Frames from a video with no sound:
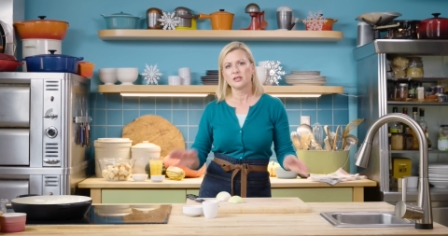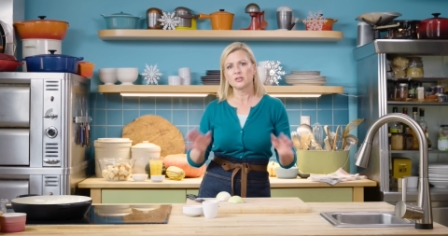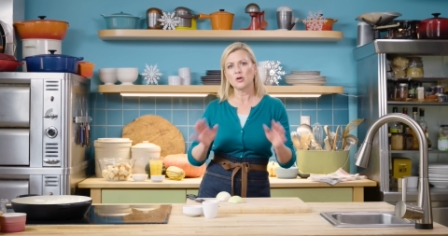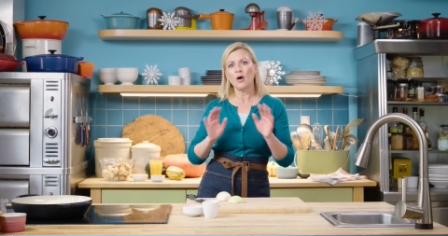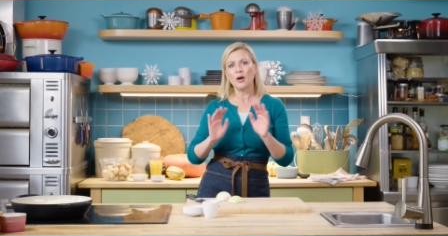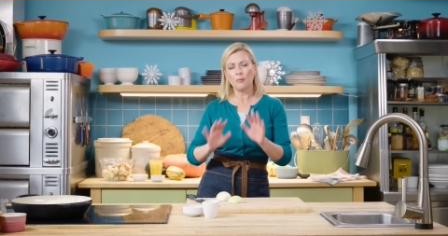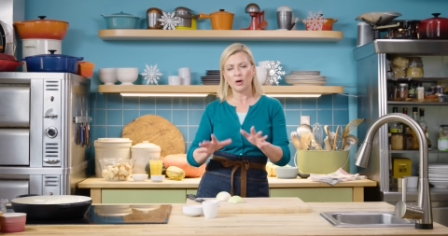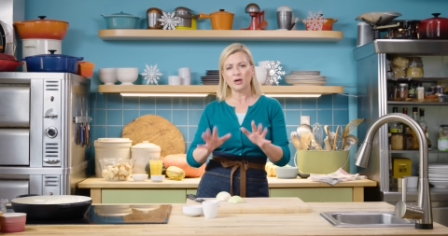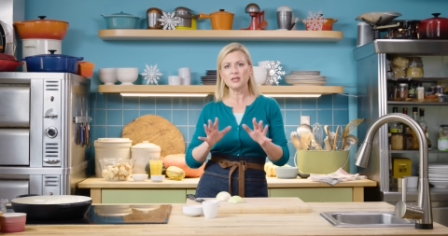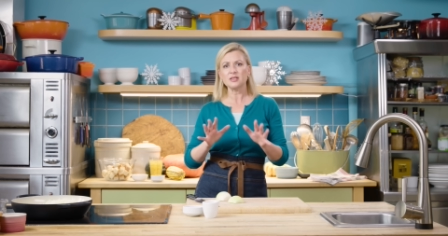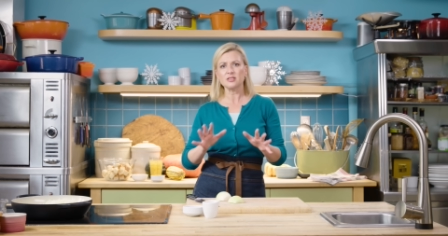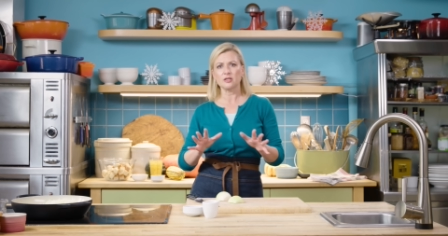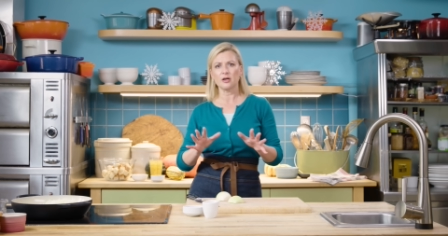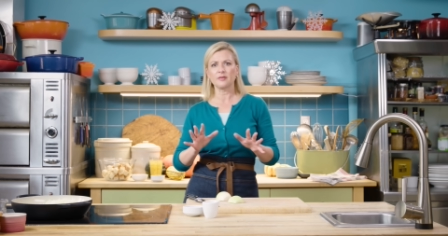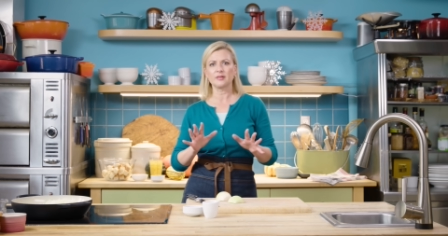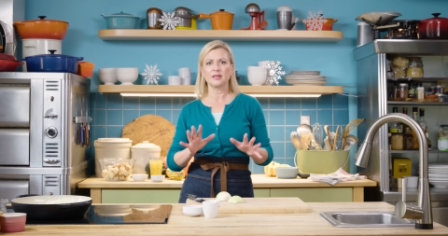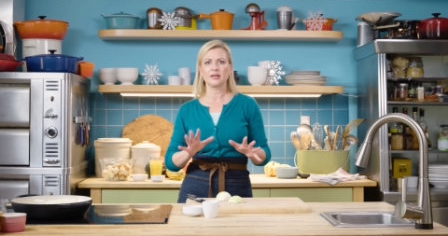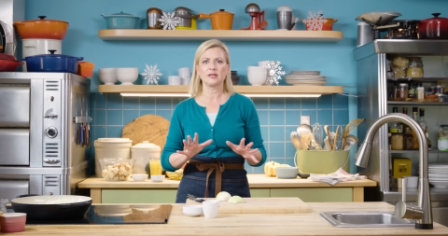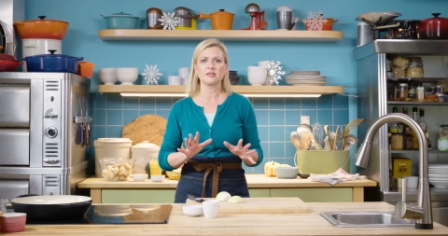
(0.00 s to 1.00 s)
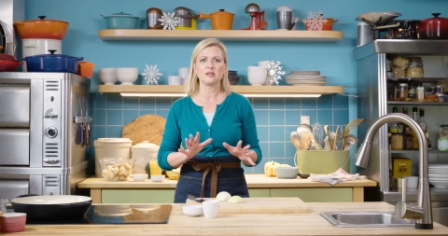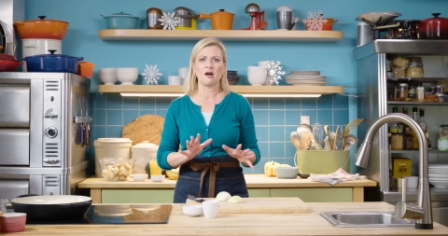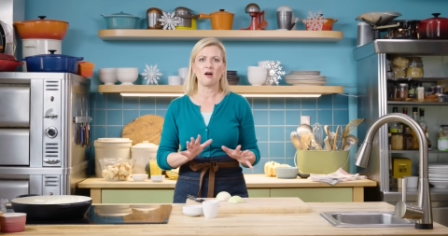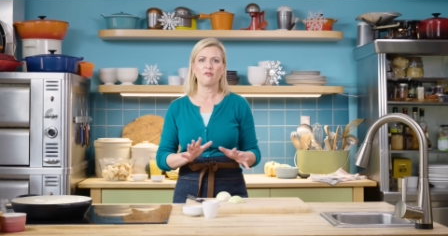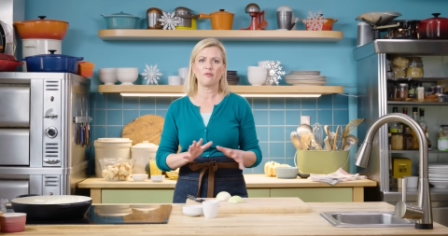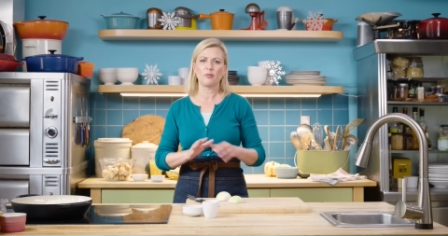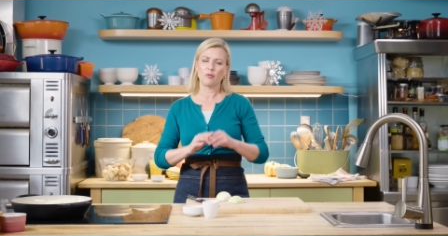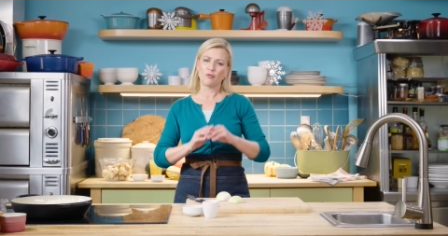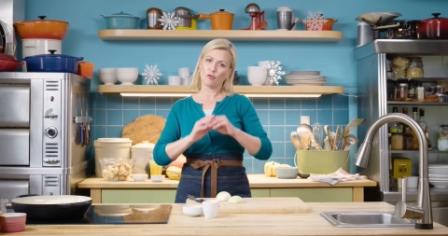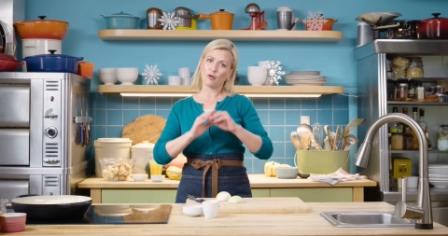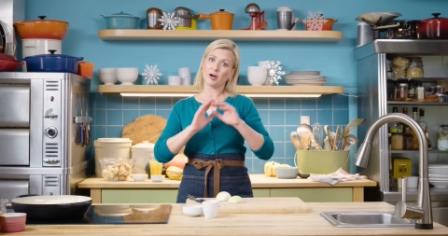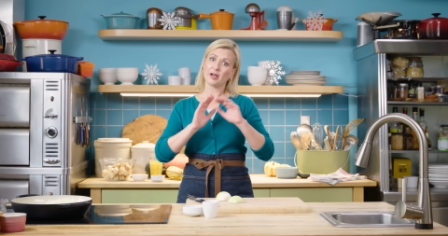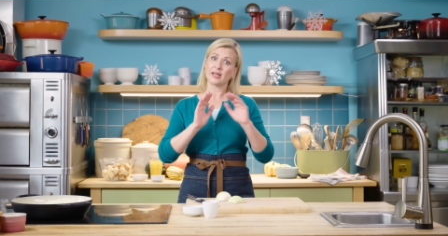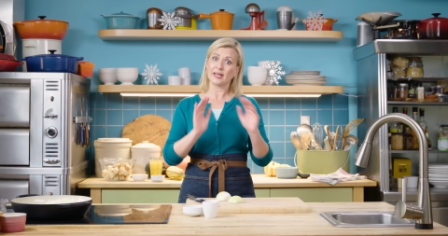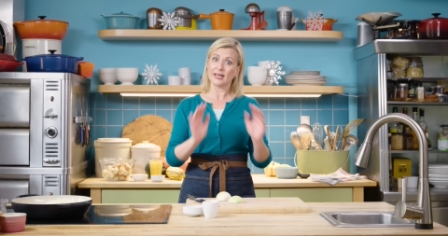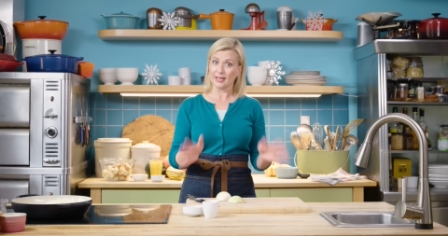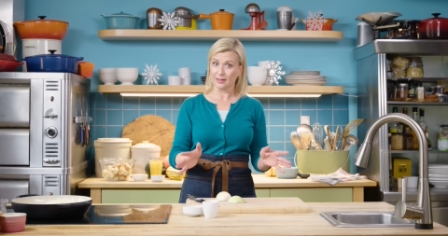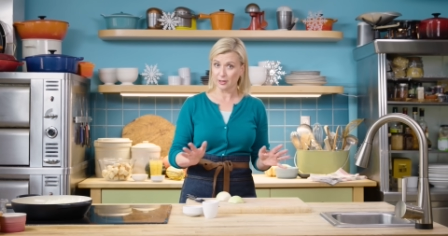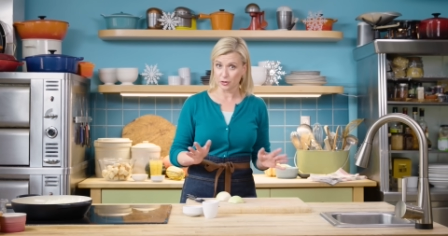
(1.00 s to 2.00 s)
So I want to start things off. Before I
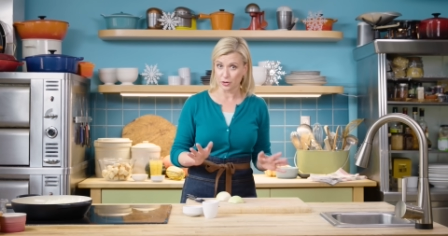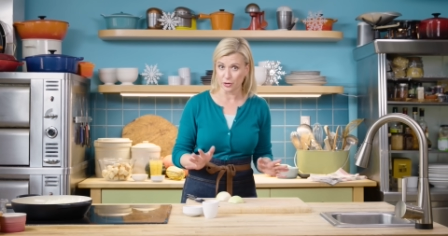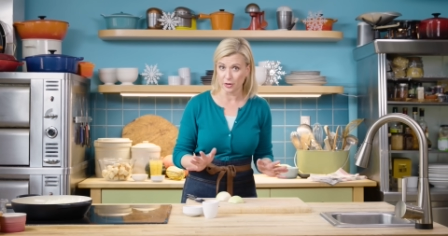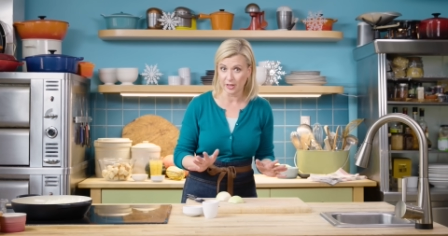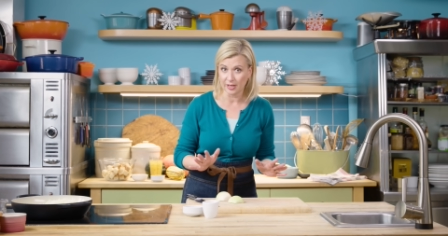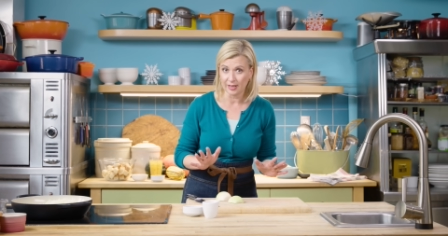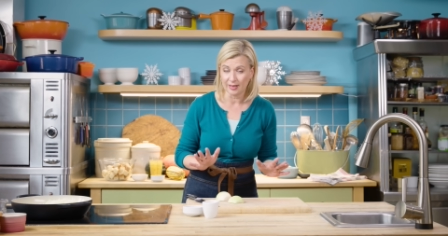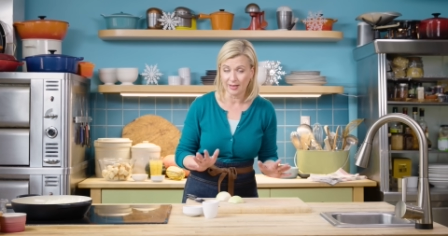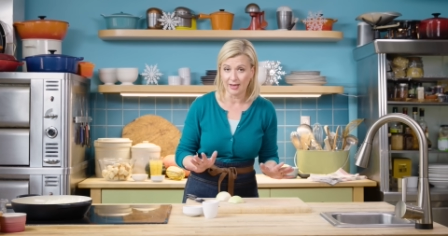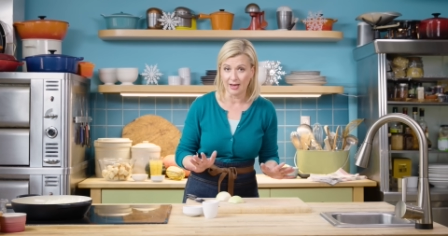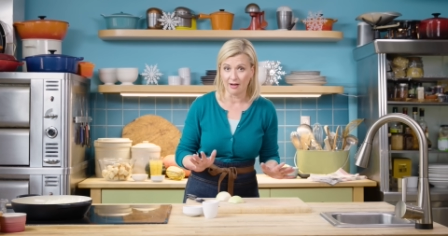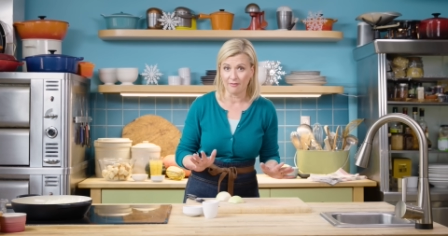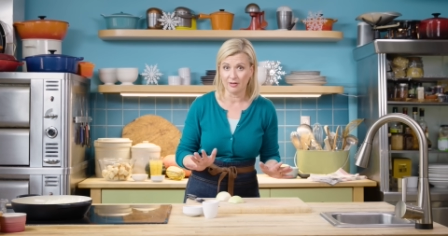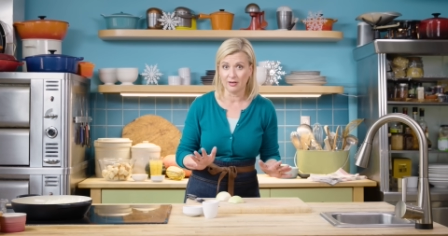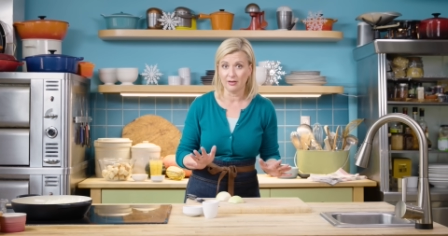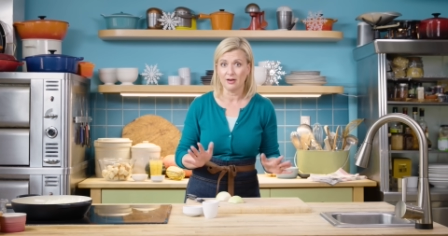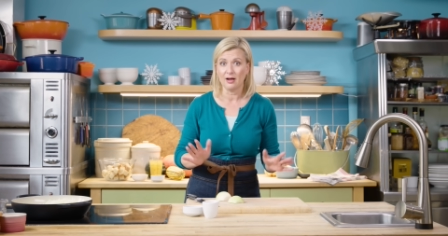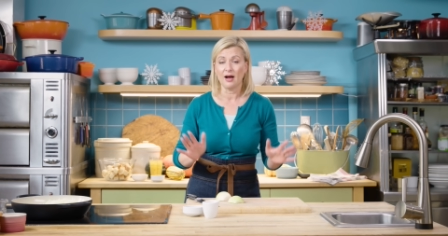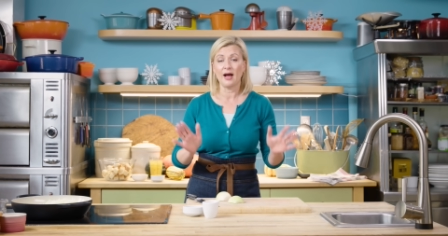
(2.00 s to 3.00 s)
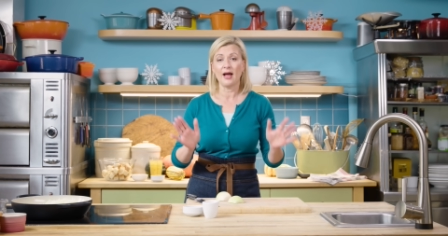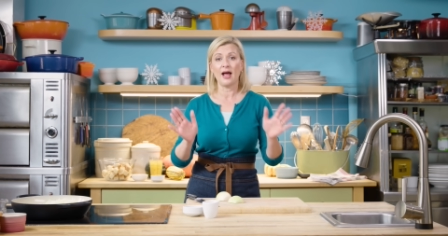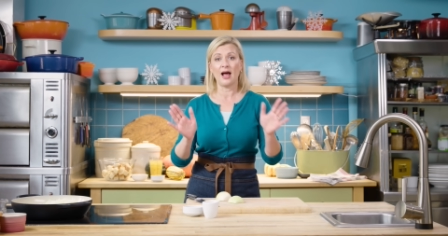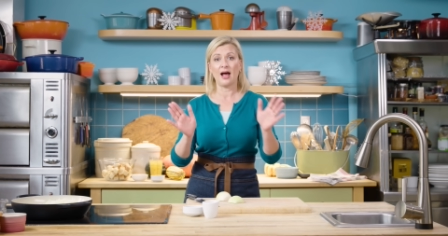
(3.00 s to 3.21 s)
can get the turkey in the oven, I